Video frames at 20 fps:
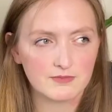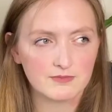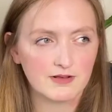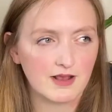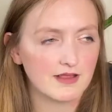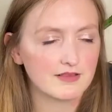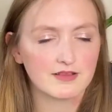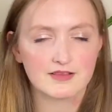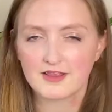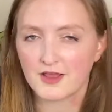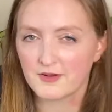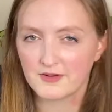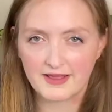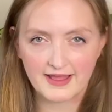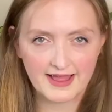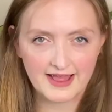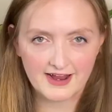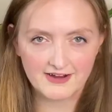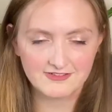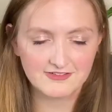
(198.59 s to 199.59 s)
plants don't
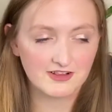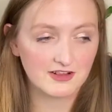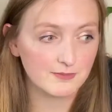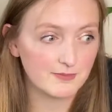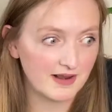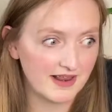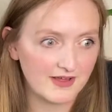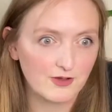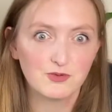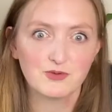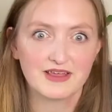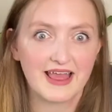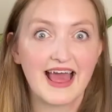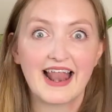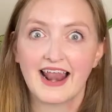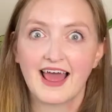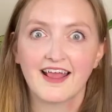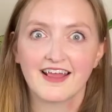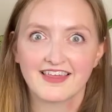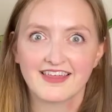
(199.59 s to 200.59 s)
care and some are like, oh yeah,
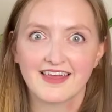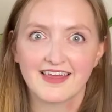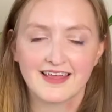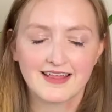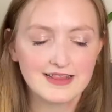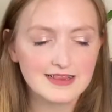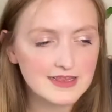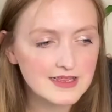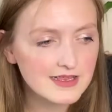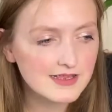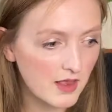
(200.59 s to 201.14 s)
like this.